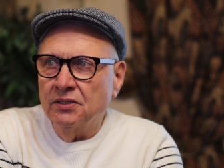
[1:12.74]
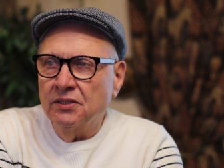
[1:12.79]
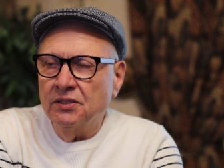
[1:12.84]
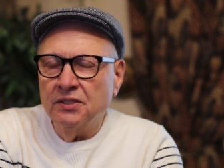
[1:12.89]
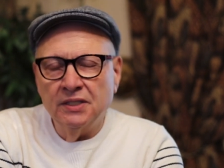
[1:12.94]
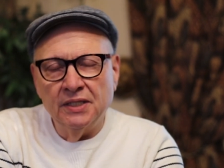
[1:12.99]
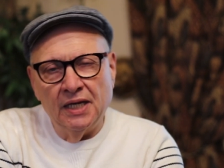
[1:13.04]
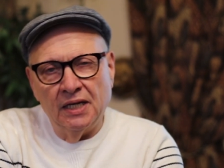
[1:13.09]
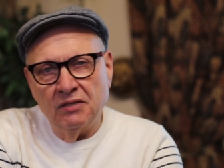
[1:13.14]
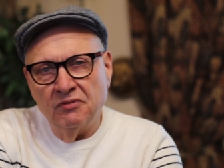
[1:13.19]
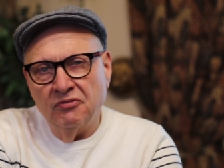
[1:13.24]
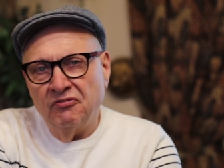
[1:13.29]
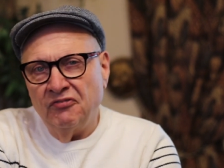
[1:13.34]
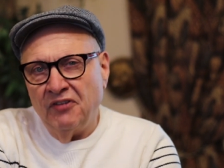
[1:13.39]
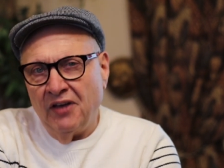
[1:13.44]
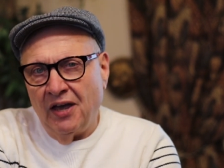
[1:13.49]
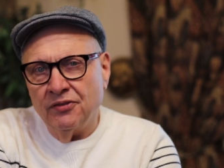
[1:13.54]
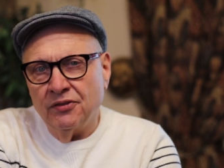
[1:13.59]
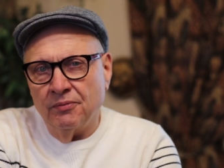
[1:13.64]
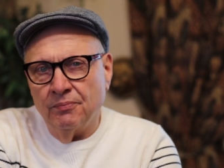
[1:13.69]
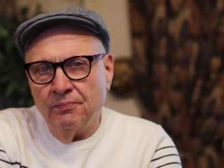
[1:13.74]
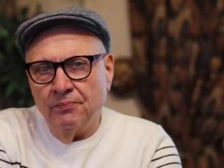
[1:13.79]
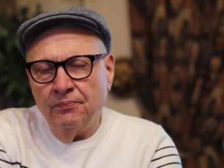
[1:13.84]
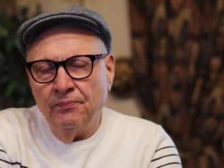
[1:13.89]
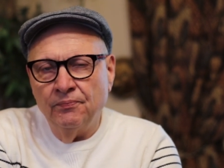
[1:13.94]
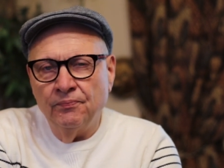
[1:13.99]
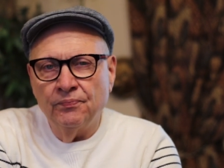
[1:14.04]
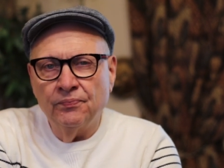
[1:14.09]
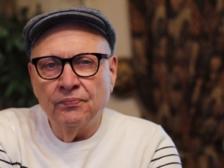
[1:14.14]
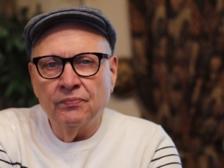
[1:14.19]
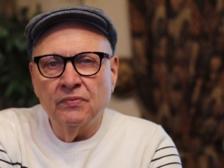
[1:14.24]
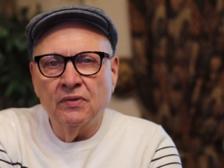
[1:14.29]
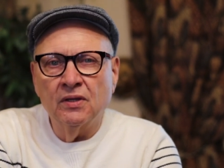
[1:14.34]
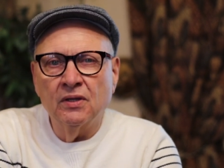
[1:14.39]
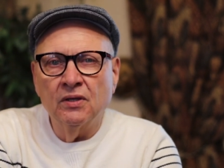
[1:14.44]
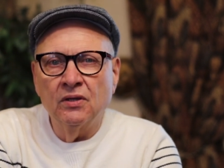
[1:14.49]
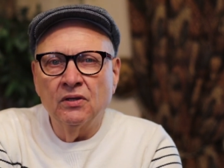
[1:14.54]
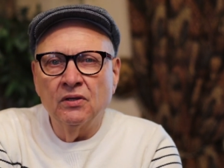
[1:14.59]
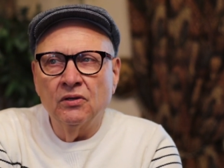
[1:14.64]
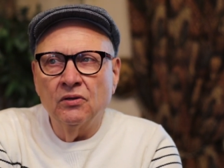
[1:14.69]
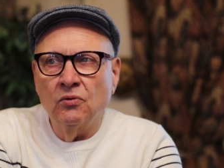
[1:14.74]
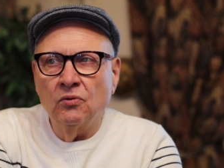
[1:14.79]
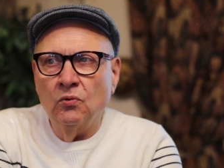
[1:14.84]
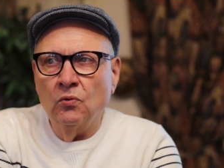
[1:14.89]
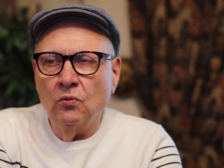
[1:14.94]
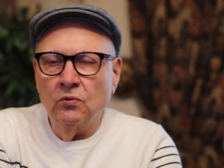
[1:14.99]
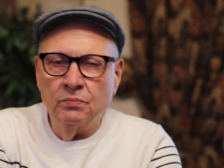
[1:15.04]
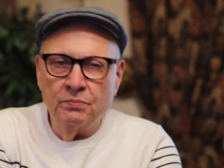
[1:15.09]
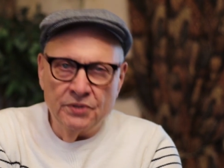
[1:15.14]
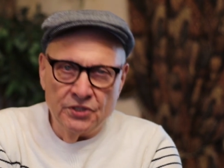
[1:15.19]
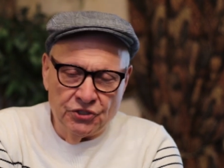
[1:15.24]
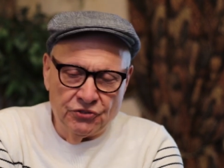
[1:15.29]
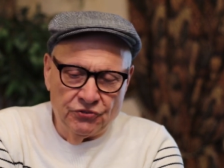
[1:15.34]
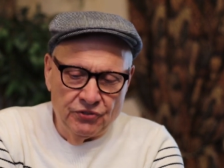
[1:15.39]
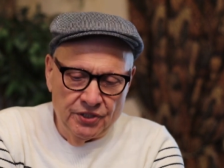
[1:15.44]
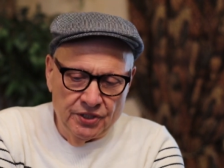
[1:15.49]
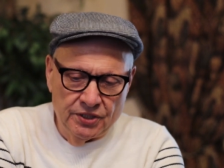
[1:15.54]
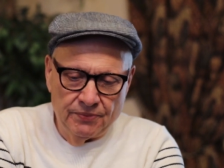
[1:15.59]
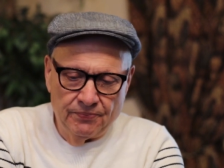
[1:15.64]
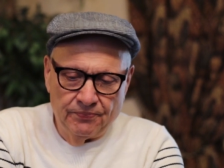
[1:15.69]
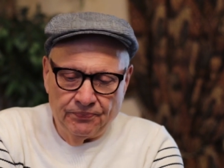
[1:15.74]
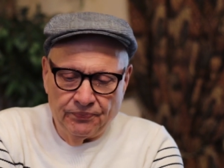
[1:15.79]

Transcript: can fathom all mysteries.